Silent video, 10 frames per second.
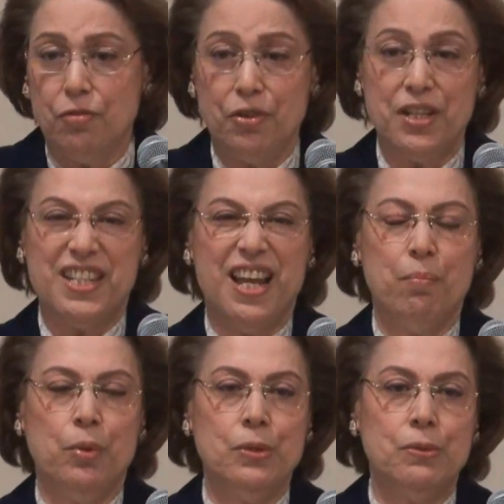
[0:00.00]
For
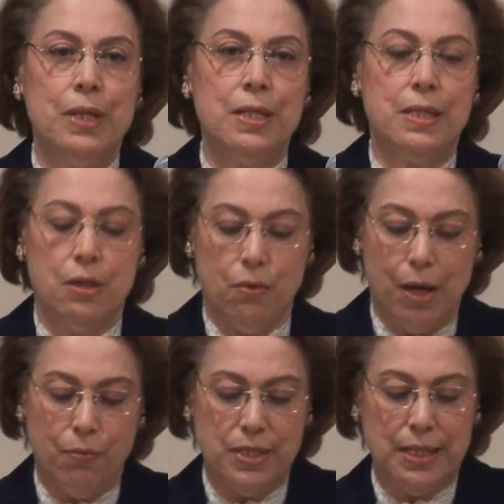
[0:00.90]
example, 2 days
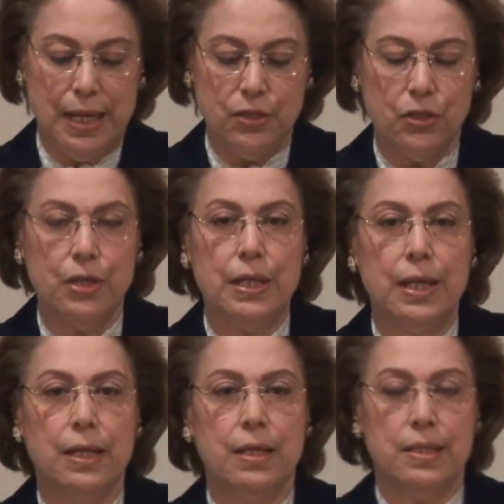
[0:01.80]
ago, I was
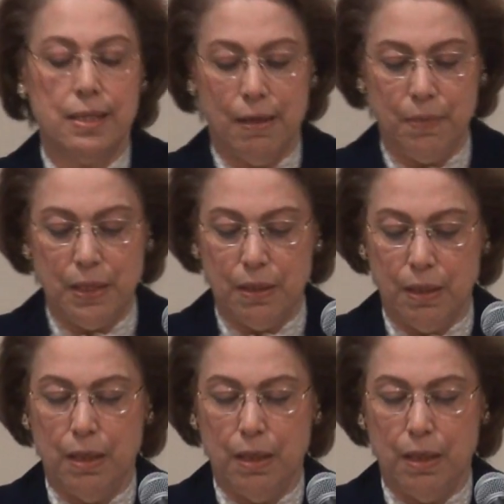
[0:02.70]
lecturing in an Islamic